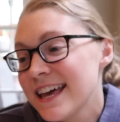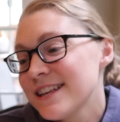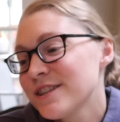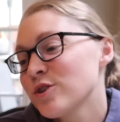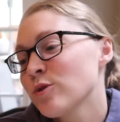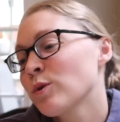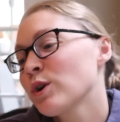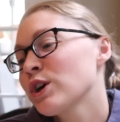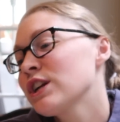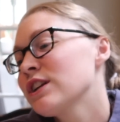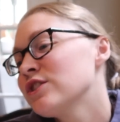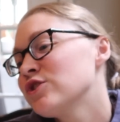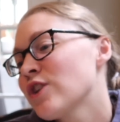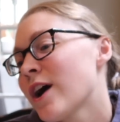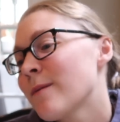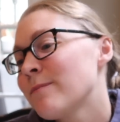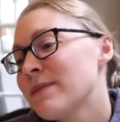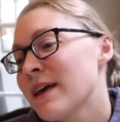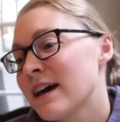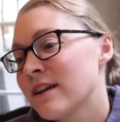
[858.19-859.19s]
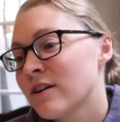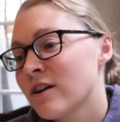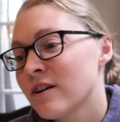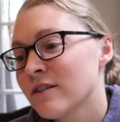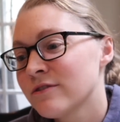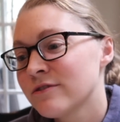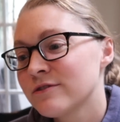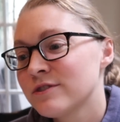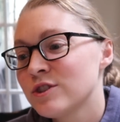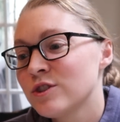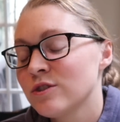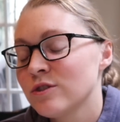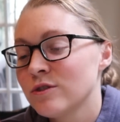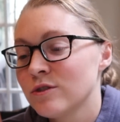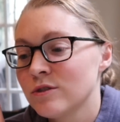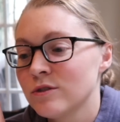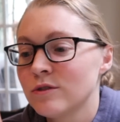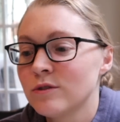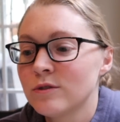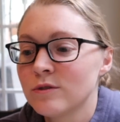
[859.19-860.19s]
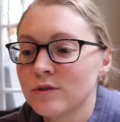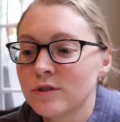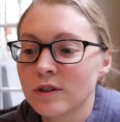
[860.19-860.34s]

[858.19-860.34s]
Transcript: So we're gonna drop that off to